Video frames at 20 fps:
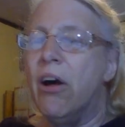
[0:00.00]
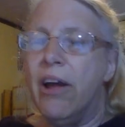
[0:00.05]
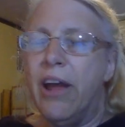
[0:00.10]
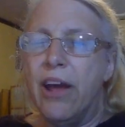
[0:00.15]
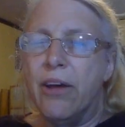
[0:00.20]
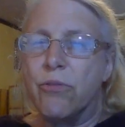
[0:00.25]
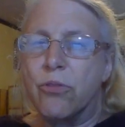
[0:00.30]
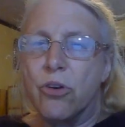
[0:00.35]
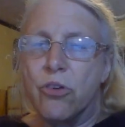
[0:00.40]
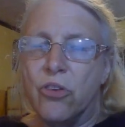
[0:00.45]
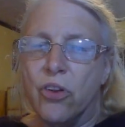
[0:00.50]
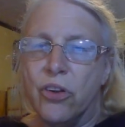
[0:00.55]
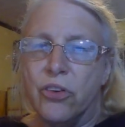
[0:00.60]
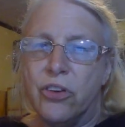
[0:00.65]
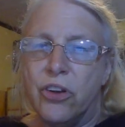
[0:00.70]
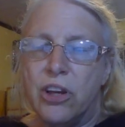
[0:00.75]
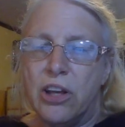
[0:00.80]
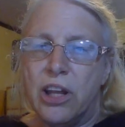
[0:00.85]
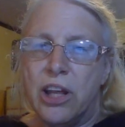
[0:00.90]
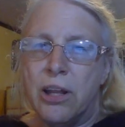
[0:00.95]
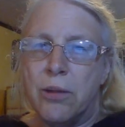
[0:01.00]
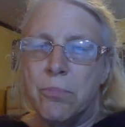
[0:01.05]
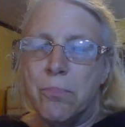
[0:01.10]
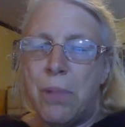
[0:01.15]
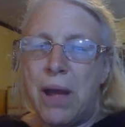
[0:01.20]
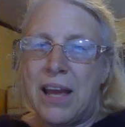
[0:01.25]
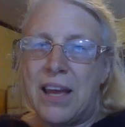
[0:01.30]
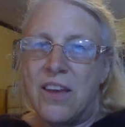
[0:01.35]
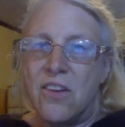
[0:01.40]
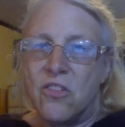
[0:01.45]
had resulted in
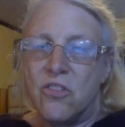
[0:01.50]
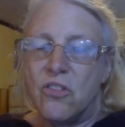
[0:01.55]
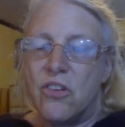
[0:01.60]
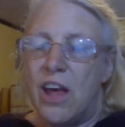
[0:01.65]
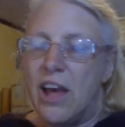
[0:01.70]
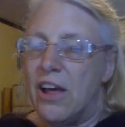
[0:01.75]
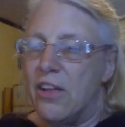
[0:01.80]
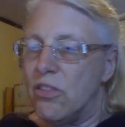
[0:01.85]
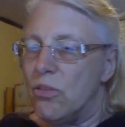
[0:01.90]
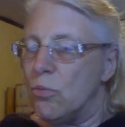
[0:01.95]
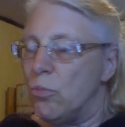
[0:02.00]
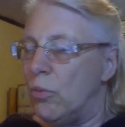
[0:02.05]
Becky's death.